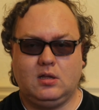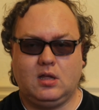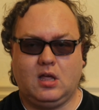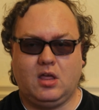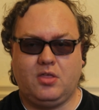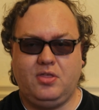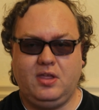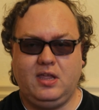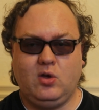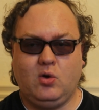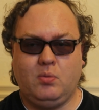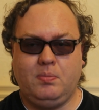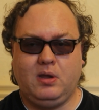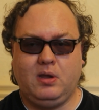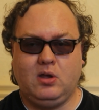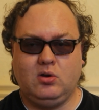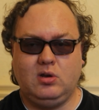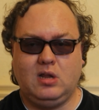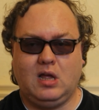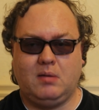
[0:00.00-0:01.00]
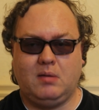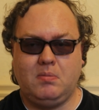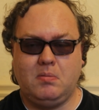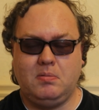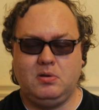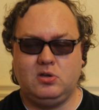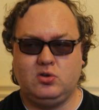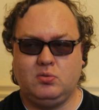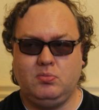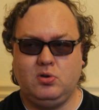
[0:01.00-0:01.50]
I think it would be good to have
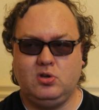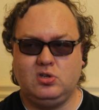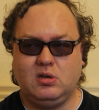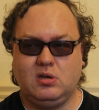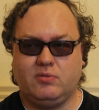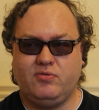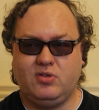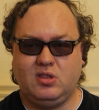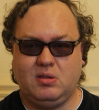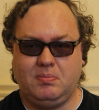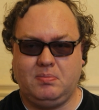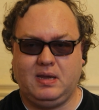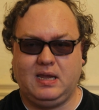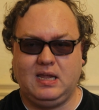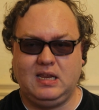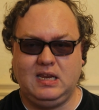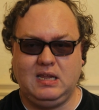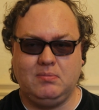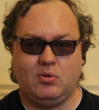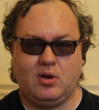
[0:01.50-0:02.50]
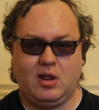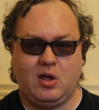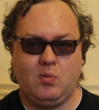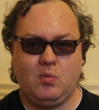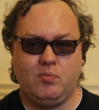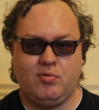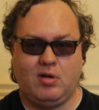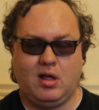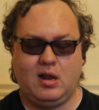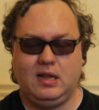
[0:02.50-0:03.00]
maybe some music for the beginning but how
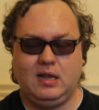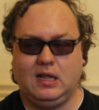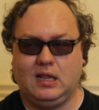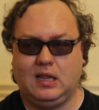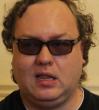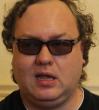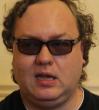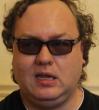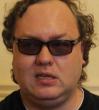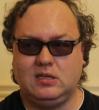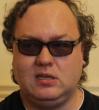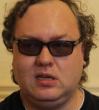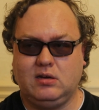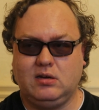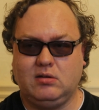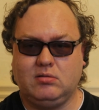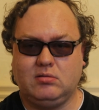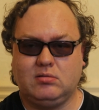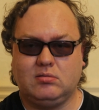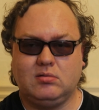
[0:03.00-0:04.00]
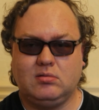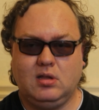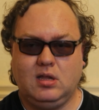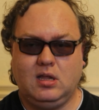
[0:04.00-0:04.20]
practicalities, you know,